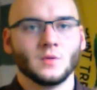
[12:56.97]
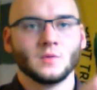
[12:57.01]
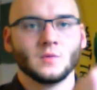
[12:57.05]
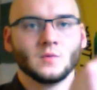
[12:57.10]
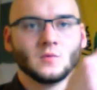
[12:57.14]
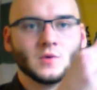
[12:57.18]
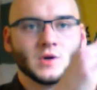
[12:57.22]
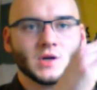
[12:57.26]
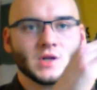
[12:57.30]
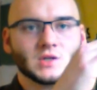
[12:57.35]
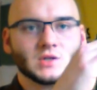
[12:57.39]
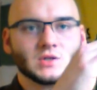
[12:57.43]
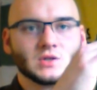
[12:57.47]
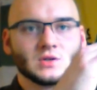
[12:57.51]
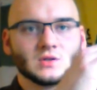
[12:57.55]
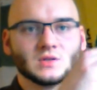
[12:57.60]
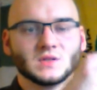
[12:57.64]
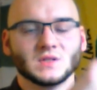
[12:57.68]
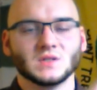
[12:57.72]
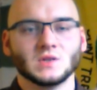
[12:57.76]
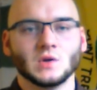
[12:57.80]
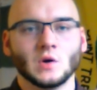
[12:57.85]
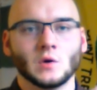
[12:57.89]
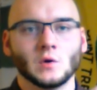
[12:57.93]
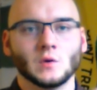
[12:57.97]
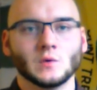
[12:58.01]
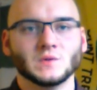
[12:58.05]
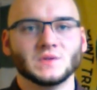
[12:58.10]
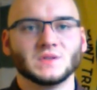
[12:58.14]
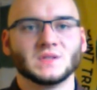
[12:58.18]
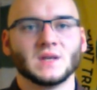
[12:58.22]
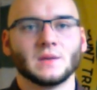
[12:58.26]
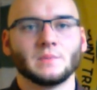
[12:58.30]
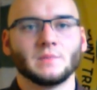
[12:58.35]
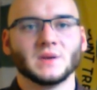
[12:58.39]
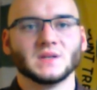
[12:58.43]
which goes
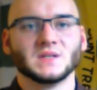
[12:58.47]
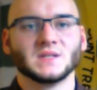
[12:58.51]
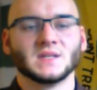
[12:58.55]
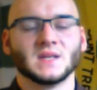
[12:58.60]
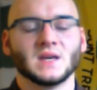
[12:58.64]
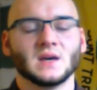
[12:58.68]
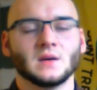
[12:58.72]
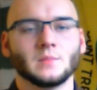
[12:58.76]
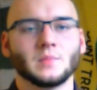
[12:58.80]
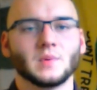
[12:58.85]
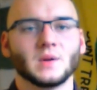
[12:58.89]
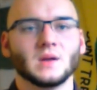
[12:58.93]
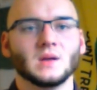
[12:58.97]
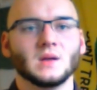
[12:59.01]
step by step